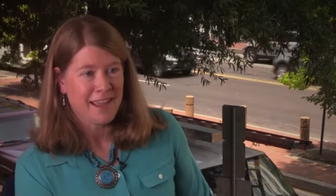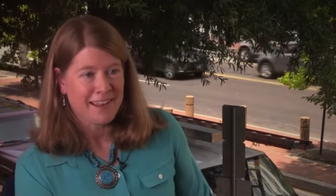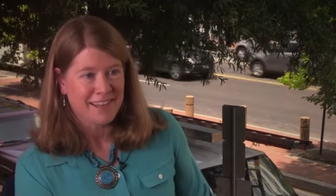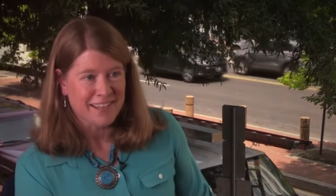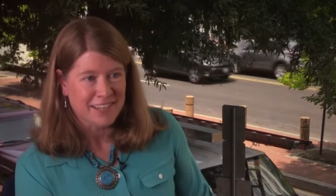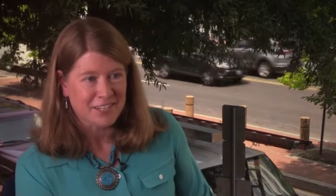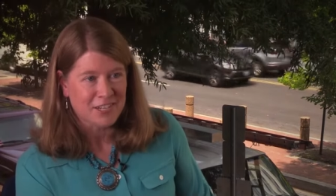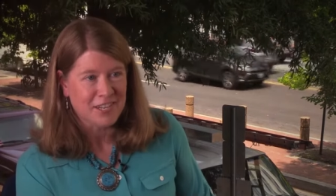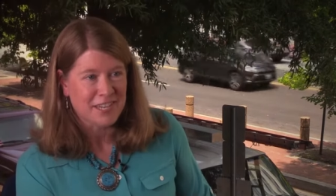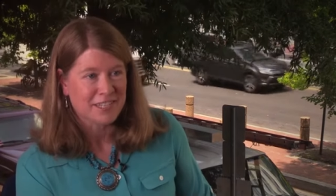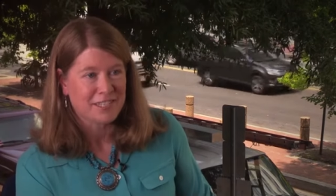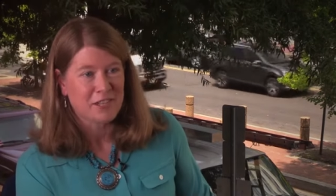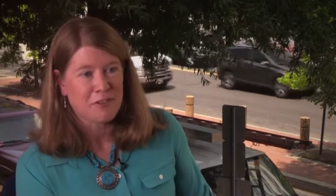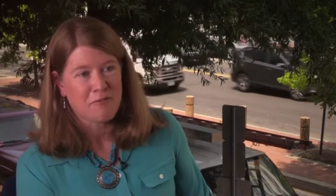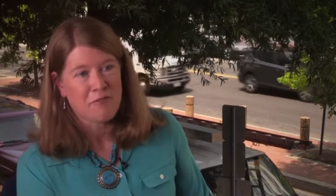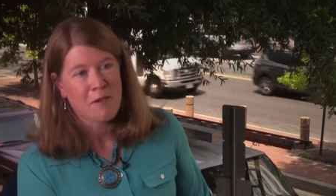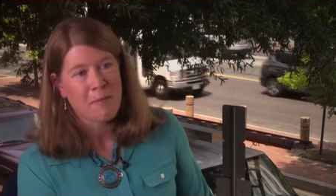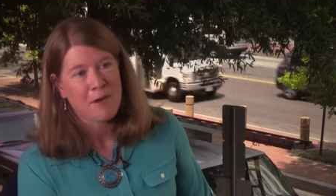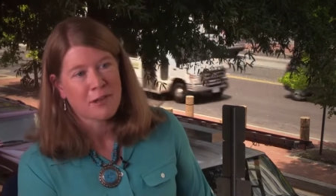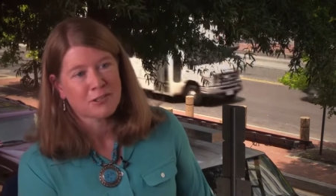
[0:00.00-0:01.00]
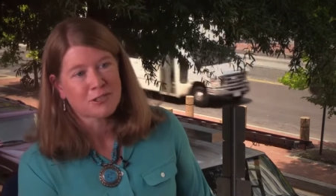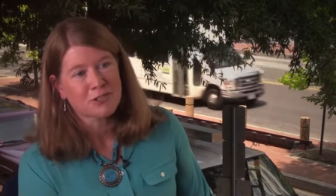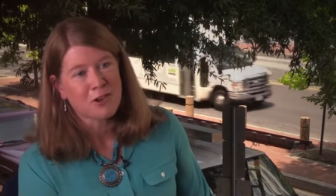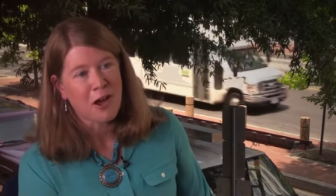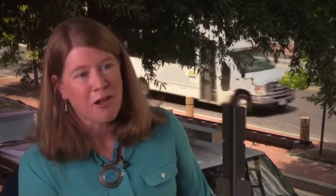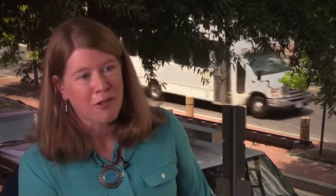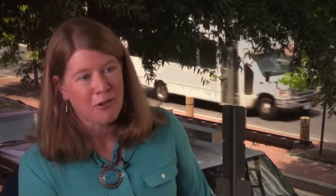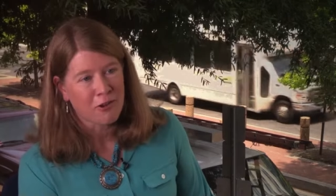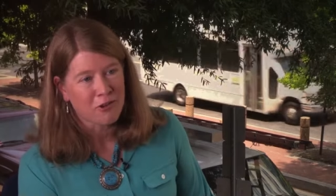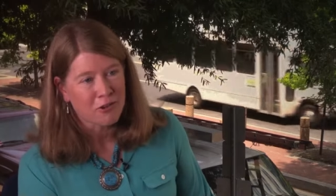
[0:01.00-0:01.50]
Indigenous and female
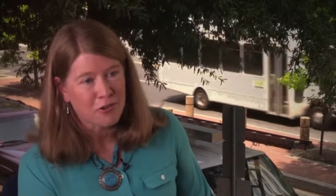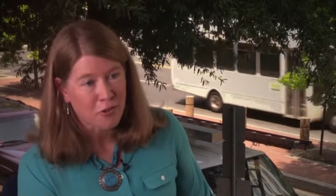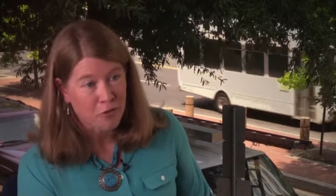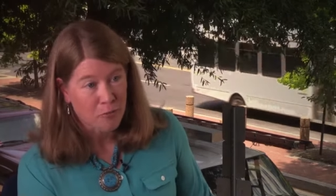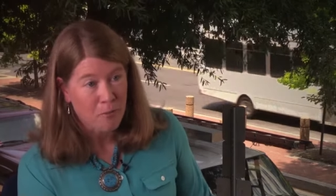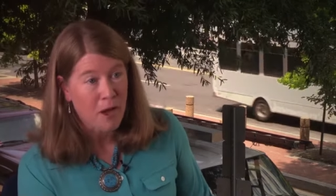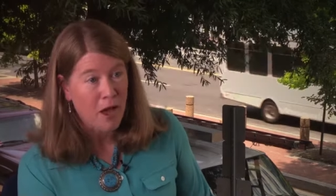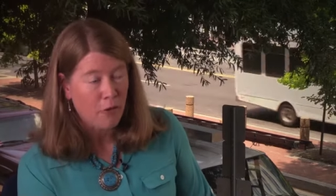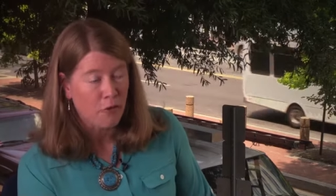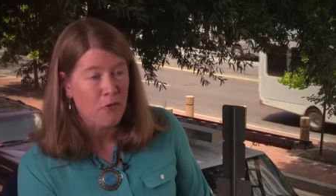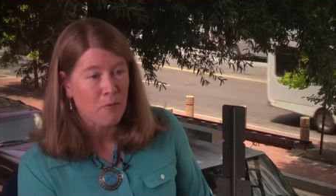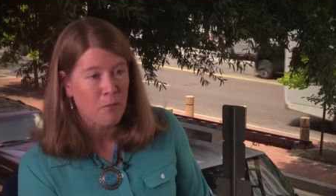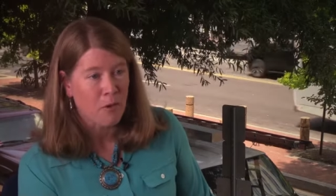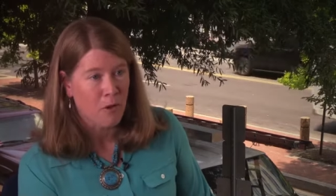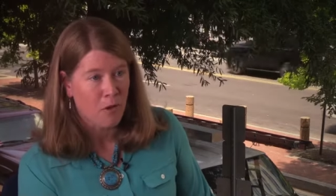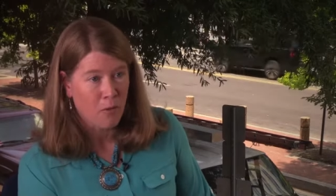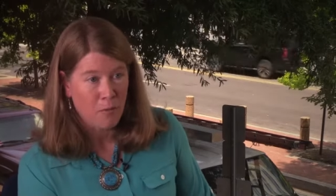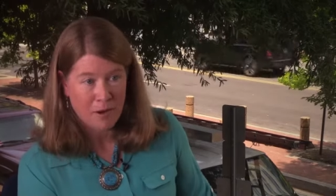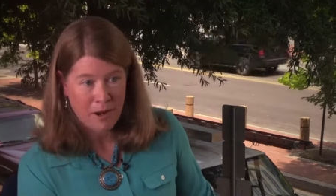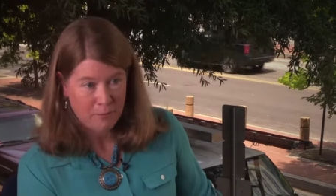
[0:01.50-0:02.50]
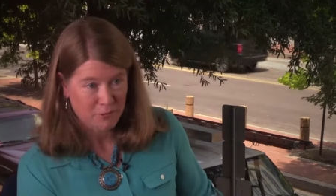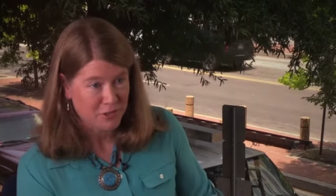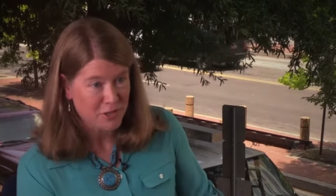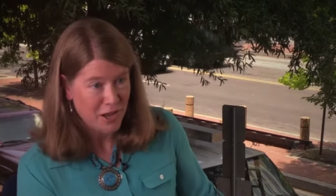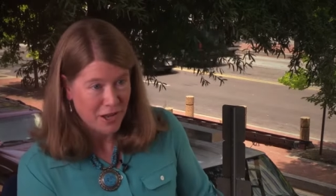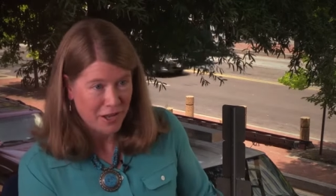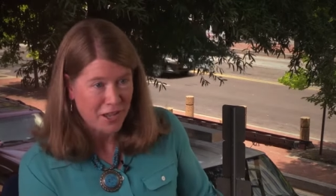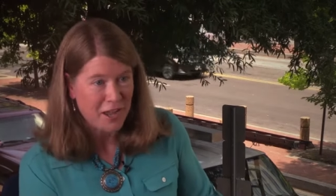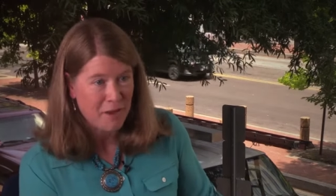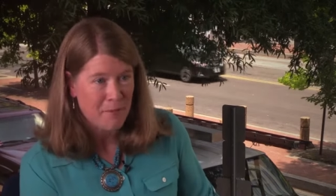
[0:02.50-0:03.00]
scholars as possible when I was
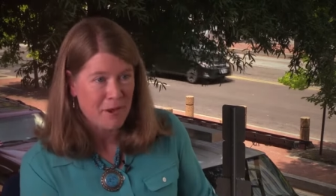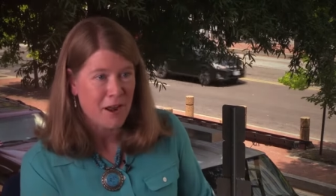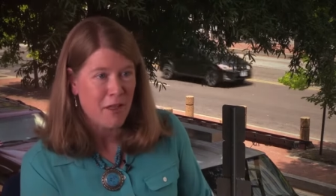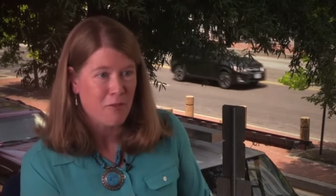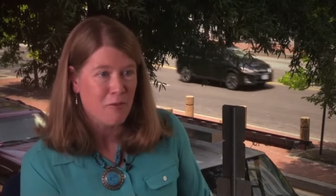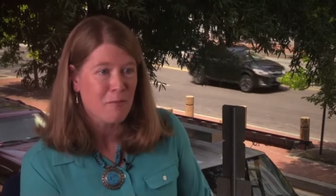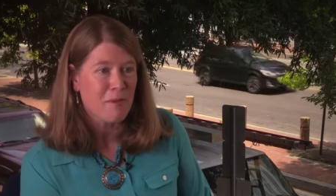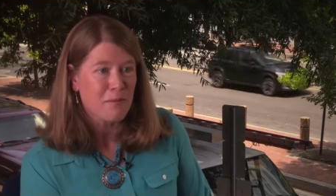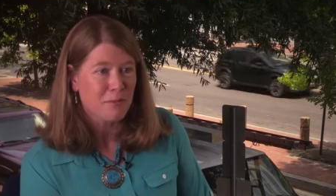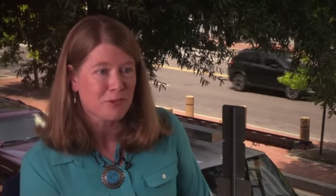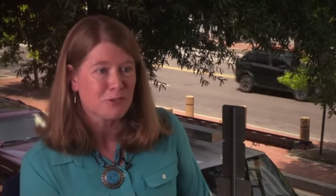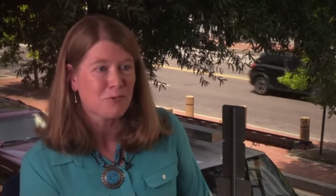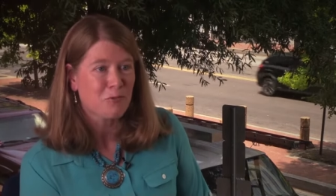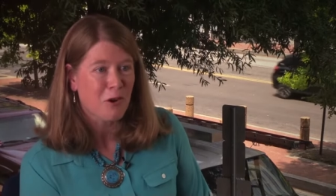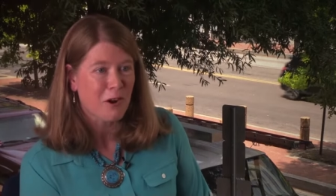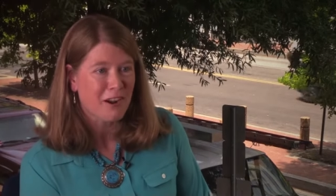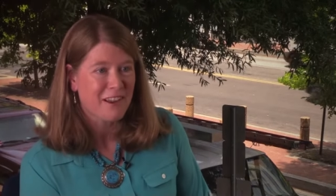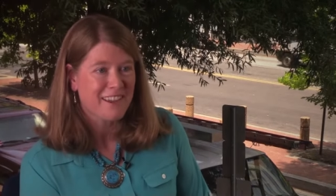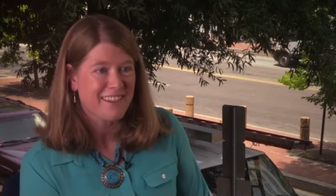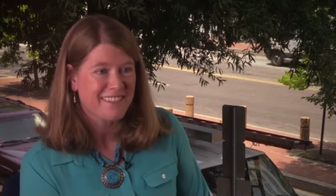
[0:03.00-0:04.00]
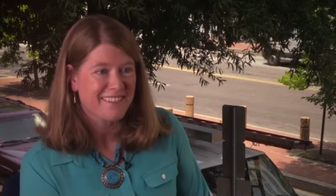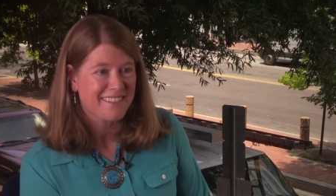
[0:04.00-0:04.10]
talking about other people's work